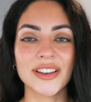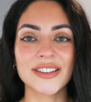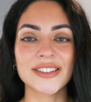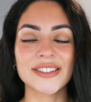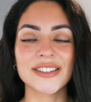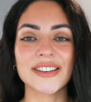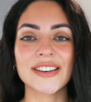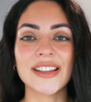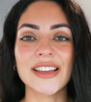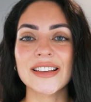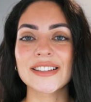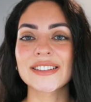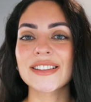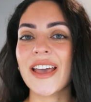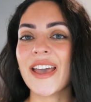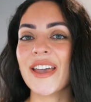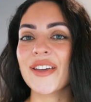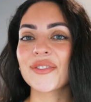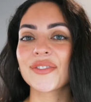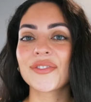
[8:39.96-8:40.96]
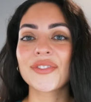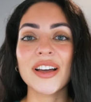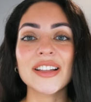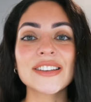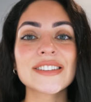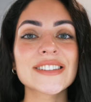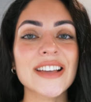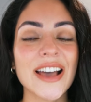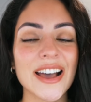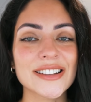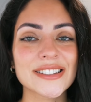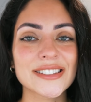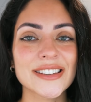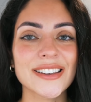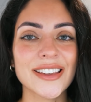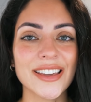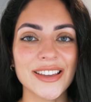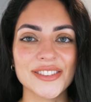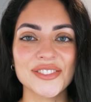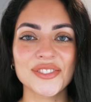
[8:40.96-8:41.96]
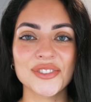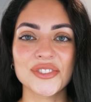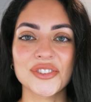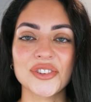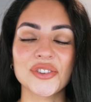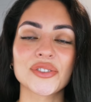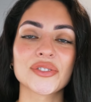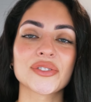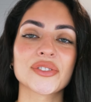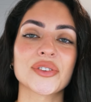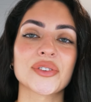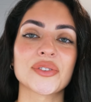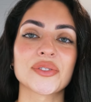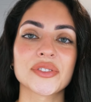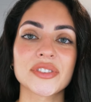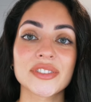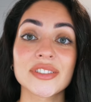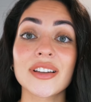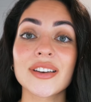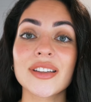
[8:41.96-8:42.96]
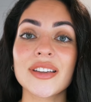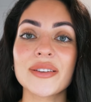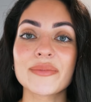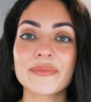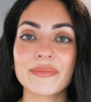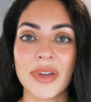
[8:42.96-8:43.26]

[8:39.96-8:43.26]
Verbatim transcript: London is a fantastic institute to study